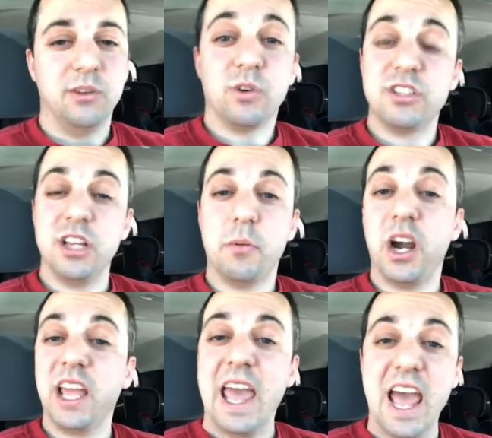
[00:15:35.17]
We're
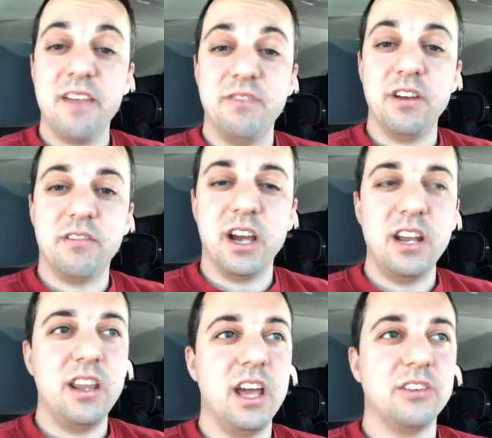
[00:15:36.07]
celebrating Advent
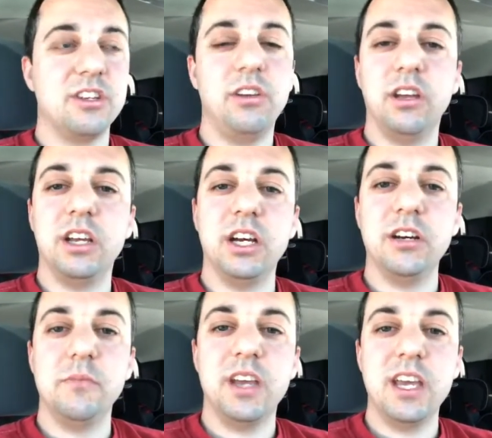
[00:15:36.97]
right now, so you can
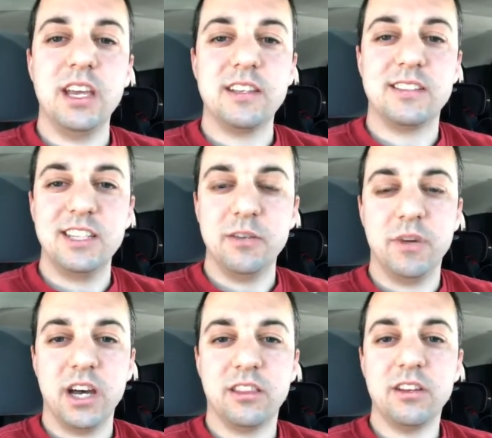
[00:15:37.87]
come and see
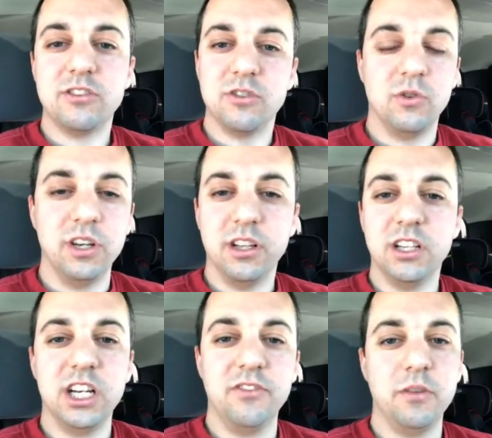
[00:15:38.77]
about the joy and the
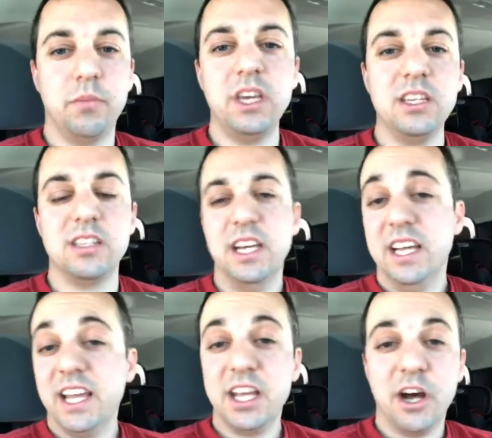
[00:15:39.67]
love, the peace,
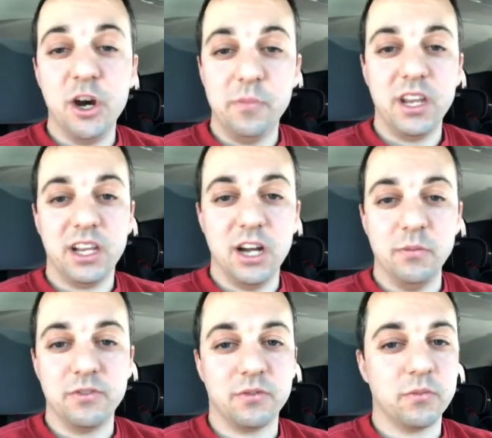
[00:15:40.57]
and the hope that
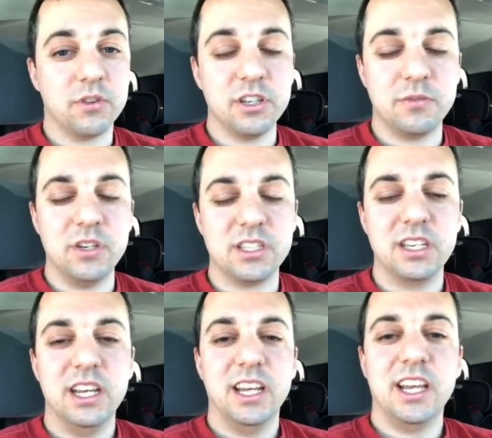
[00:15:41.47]
comes from Christmas.
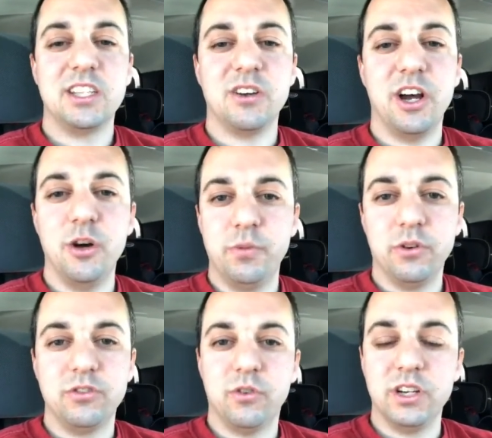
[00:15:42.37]
And so I hope
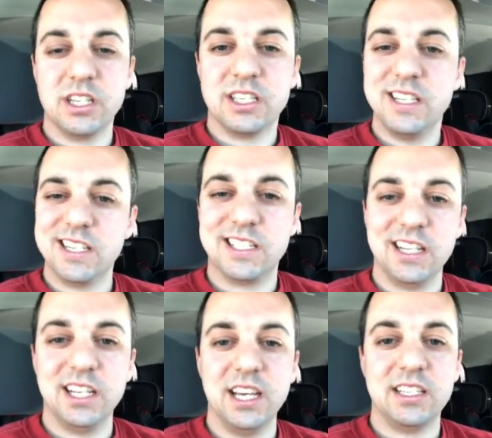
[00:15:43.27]
you'll join us this
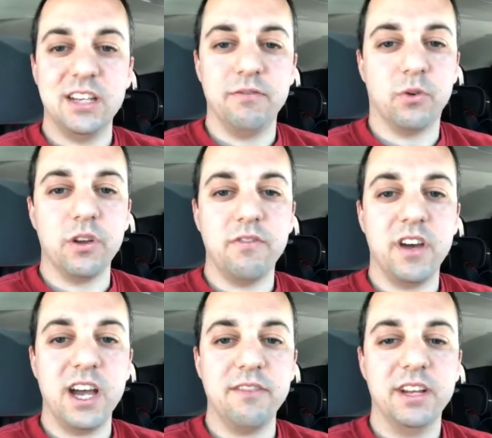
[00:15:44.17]
Sunday at
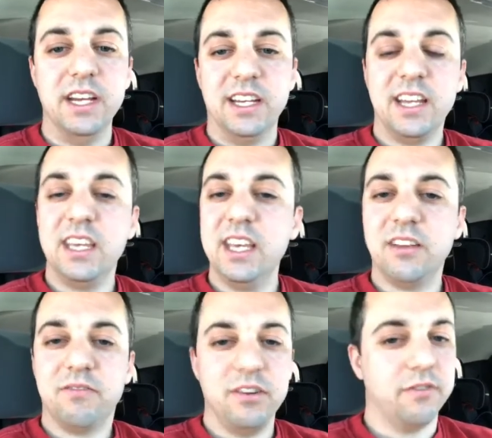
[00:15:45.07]
10:45.
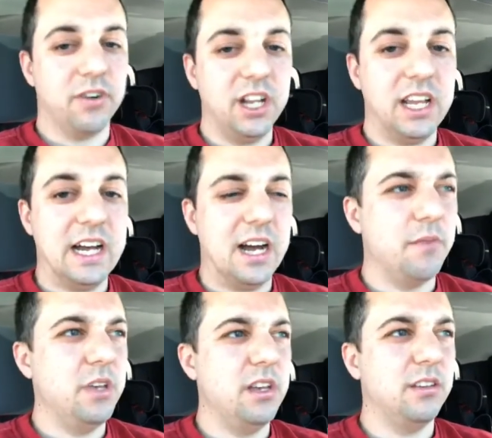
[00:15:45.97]
Again, feel free to
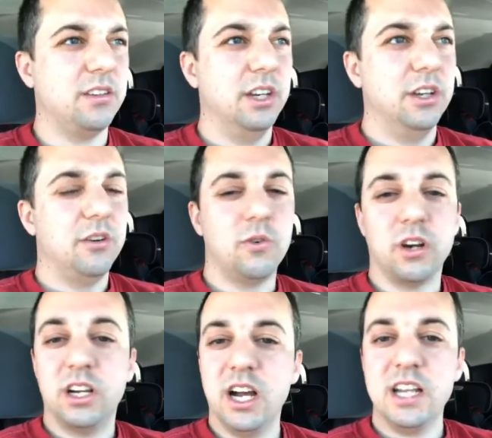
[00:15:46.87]
comment
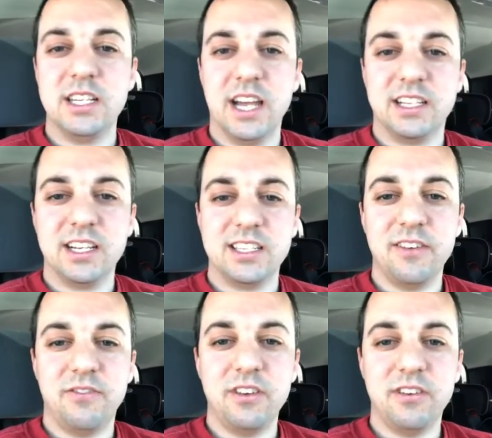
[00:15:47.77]
or contact us
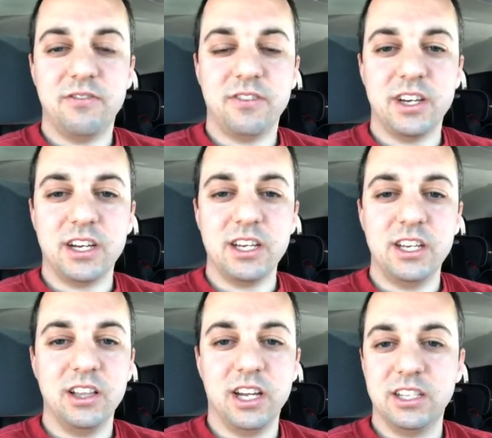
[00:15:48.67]
if
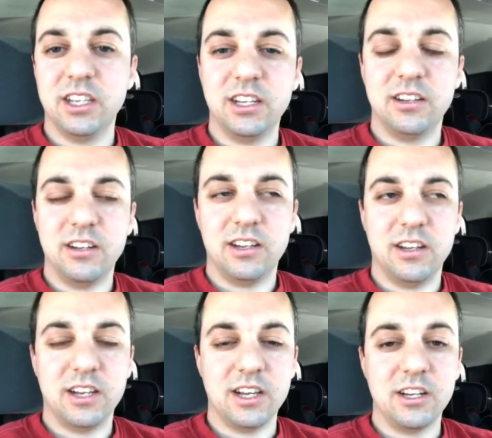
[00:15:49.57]
you'd like to
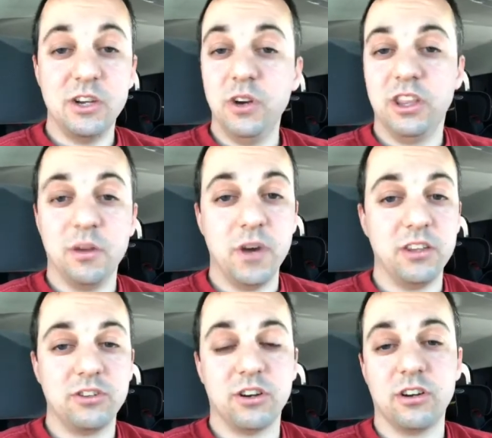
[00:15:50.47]
know anything
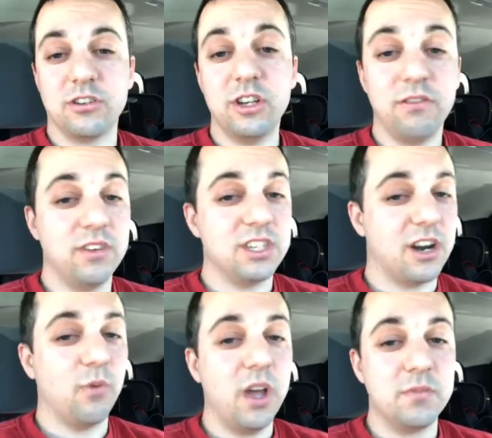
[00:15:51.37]
about the church, or you can visit
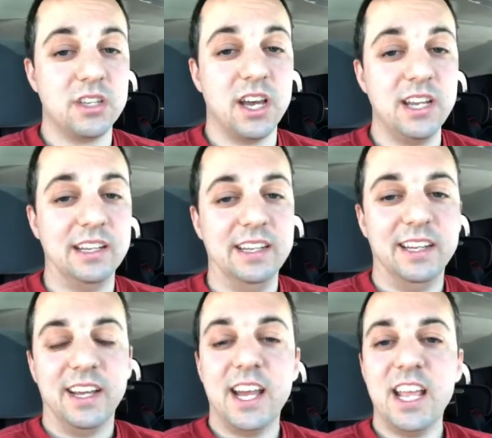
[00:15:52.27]
our website
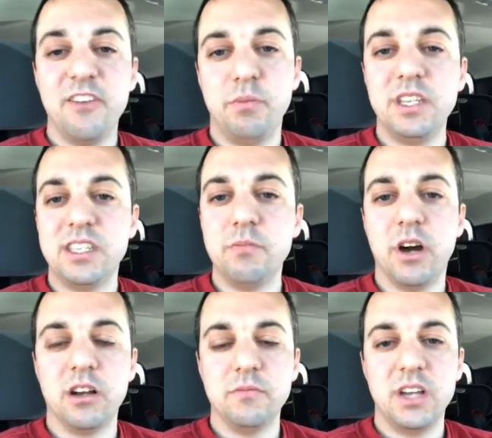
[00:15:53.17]
at
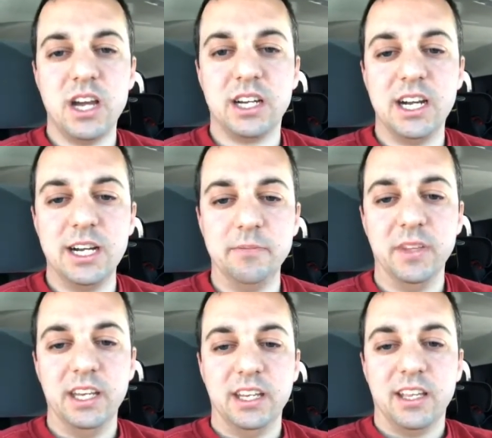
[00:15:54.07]

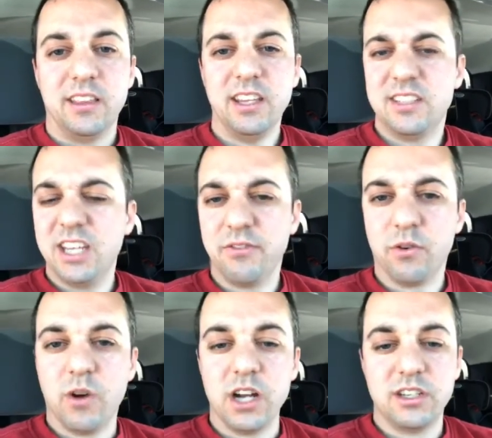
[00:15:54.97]
fbcbonham.com. Thanks again
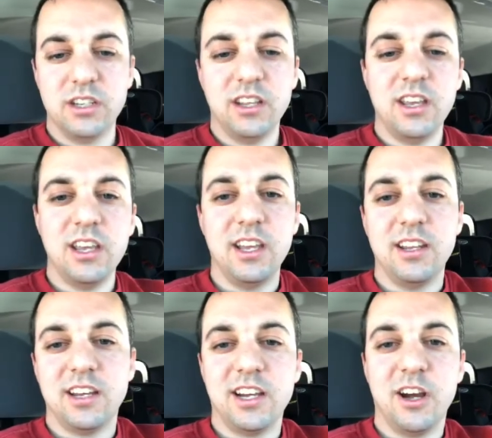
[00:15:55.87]
for watching,
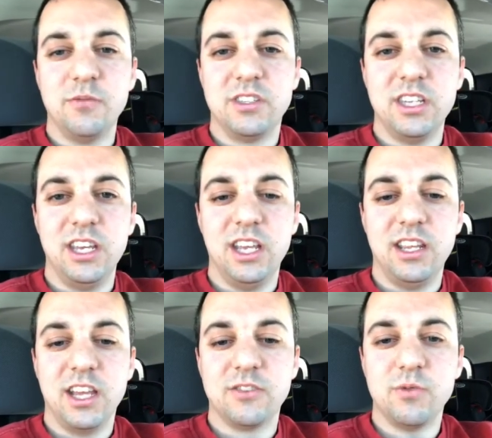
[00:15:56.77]
and hope to see you
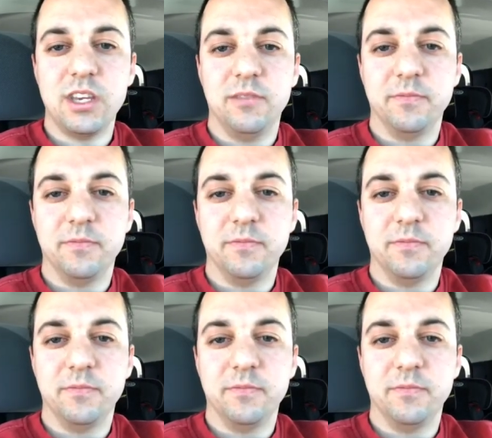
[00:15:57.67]
again next week.